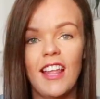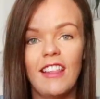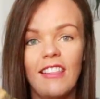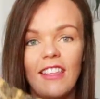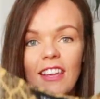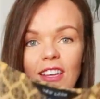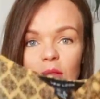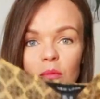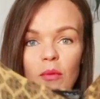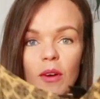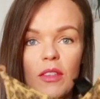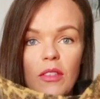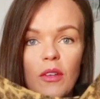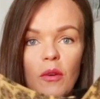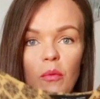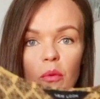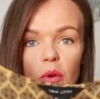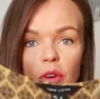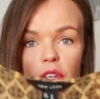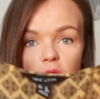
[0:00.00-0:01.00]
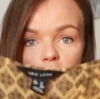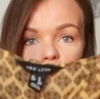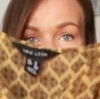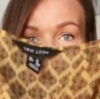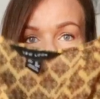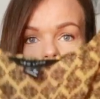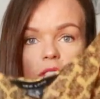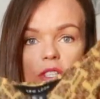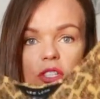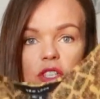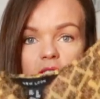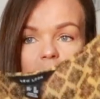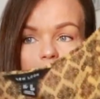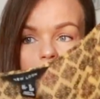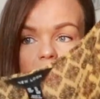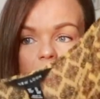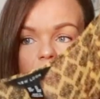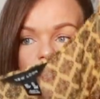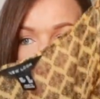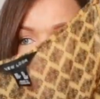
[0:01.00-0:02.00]
in line with what your body
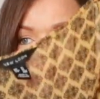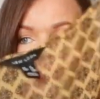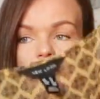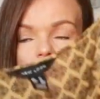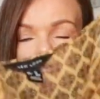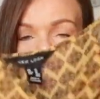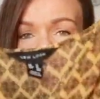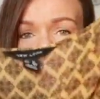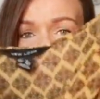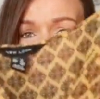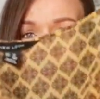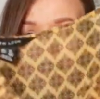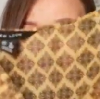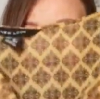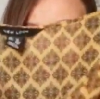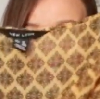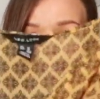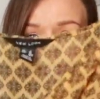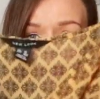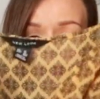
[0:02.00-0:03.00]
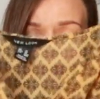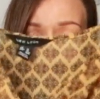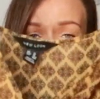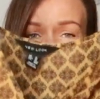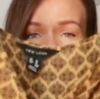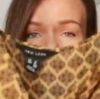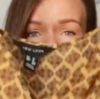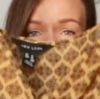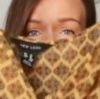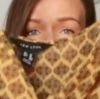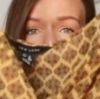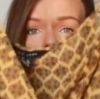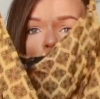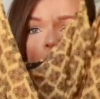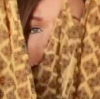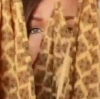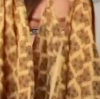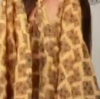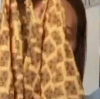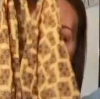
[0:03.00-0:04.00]
shape is, which is fantastic. I don't know why they
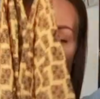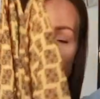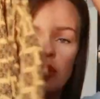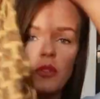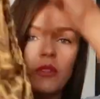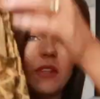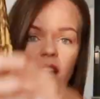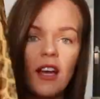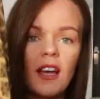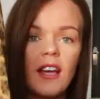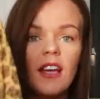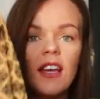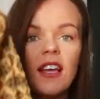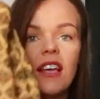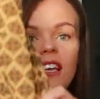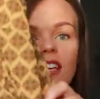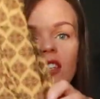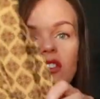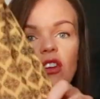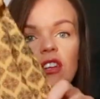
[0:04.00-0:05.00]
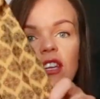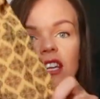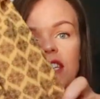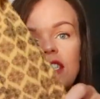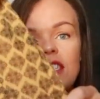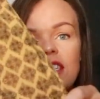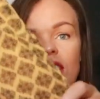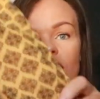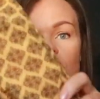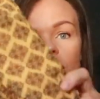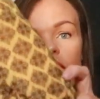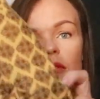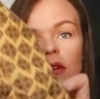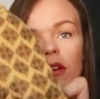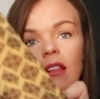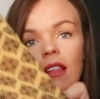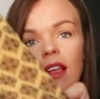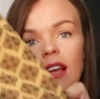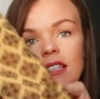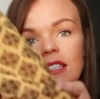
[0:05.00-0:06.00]
all don't do that. It's got a nice little
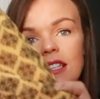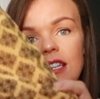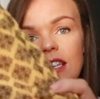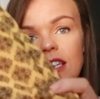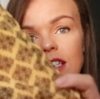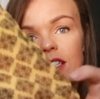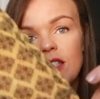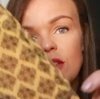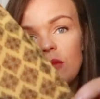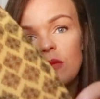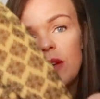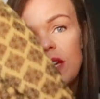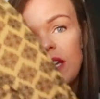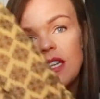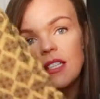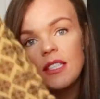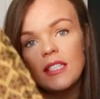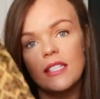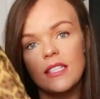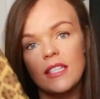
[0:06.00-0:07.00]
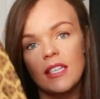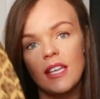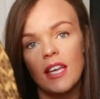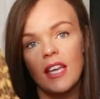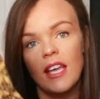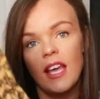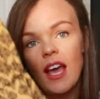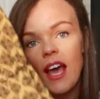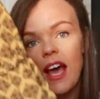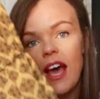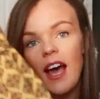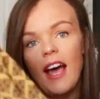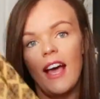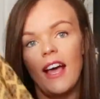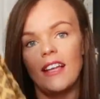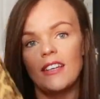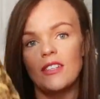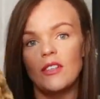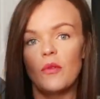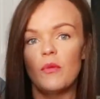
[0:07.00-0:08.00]
elasticated waist,
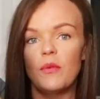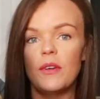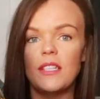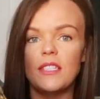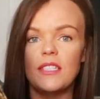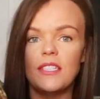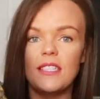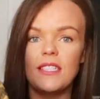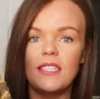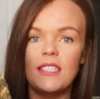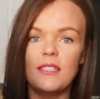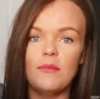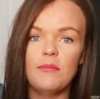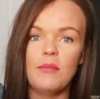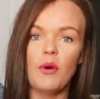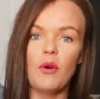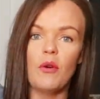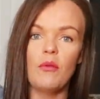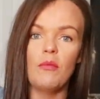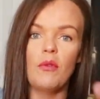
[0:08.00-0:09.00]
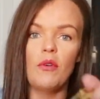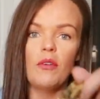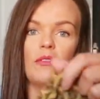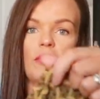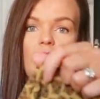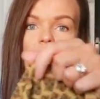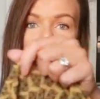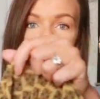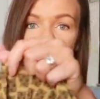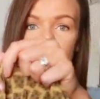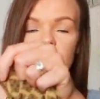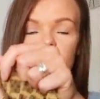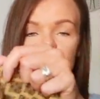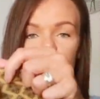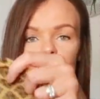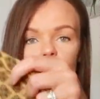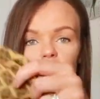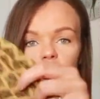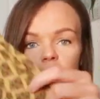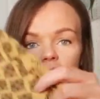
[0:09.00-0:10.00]
and wait till you see the bottom of it.
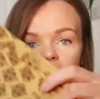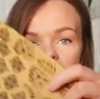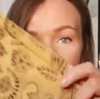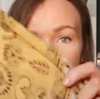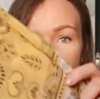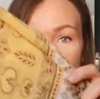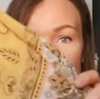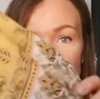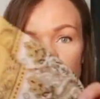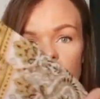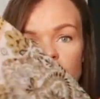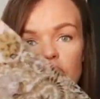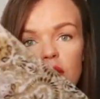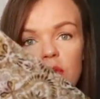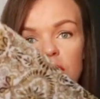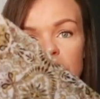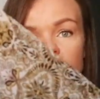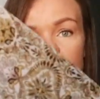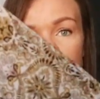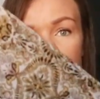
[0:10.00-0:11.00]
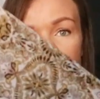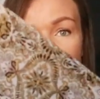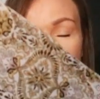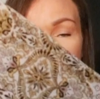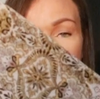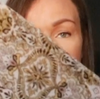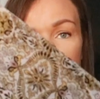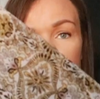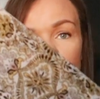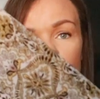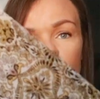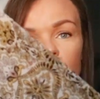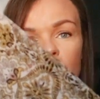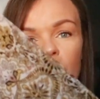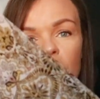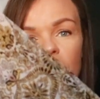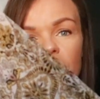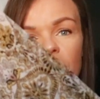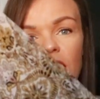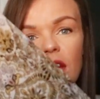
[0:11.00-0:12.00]
Look at this gorgeous print at the bottom
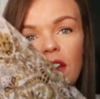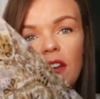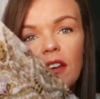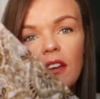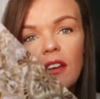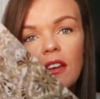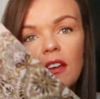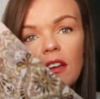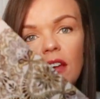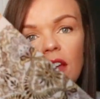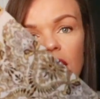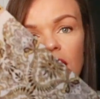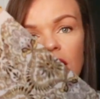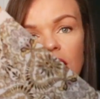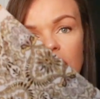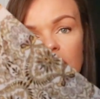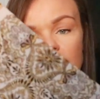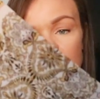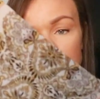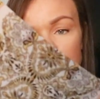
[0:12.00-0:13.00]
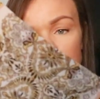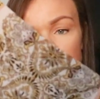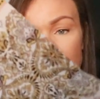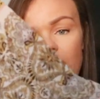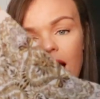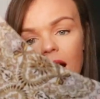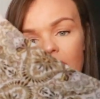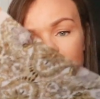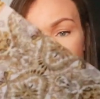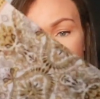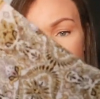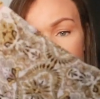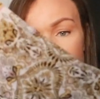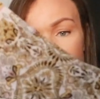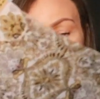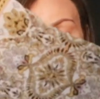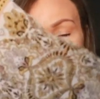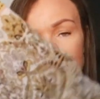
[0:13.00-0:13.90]
of it. It's black,